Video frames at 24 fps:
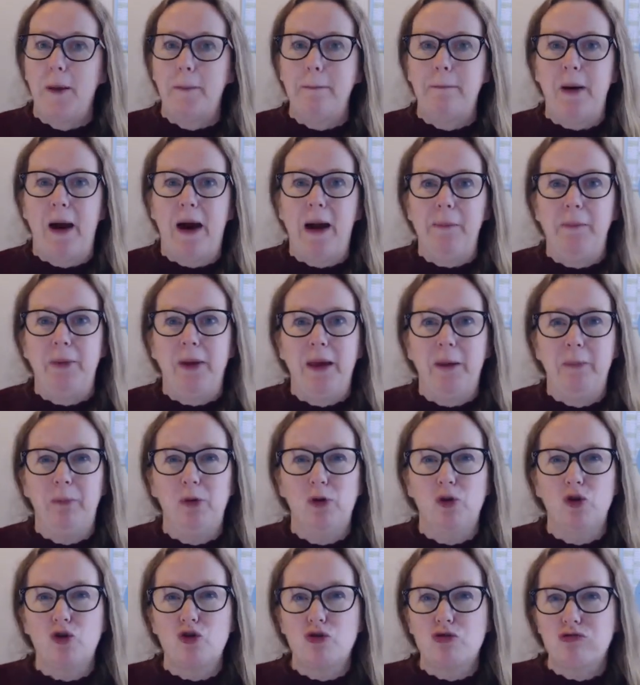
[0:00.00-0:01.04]
by people
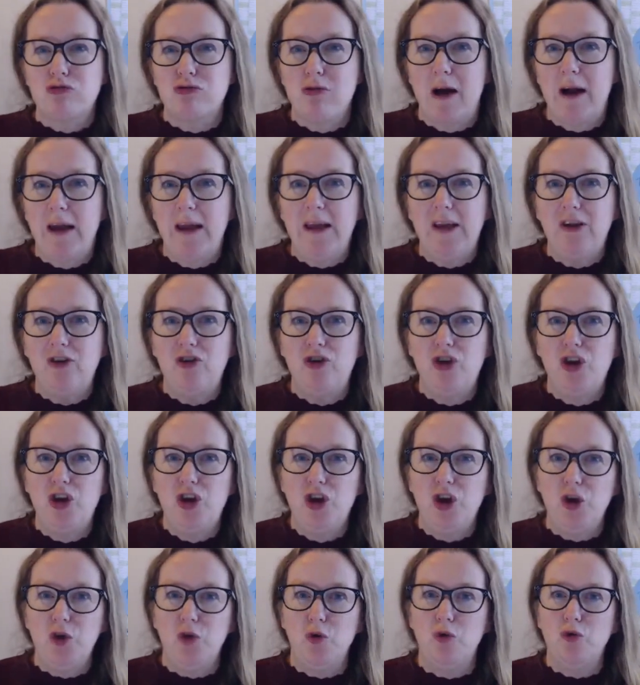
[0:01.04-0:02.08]
trying to
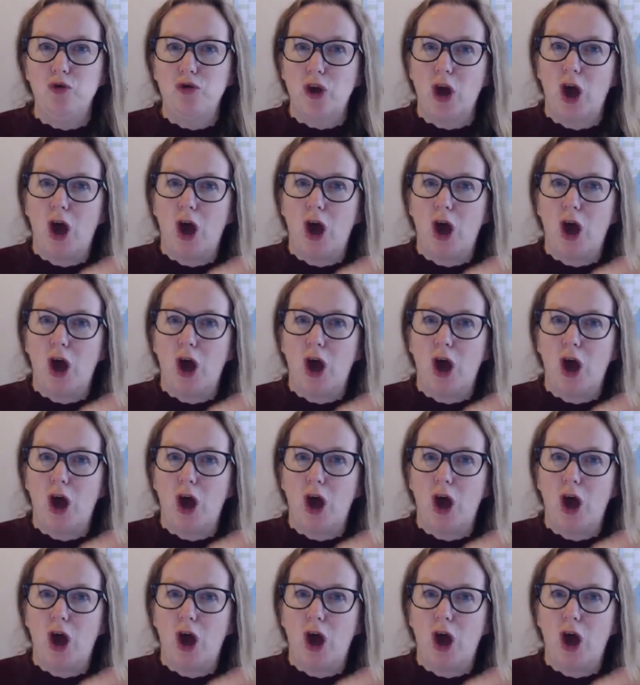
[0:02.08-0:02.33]
use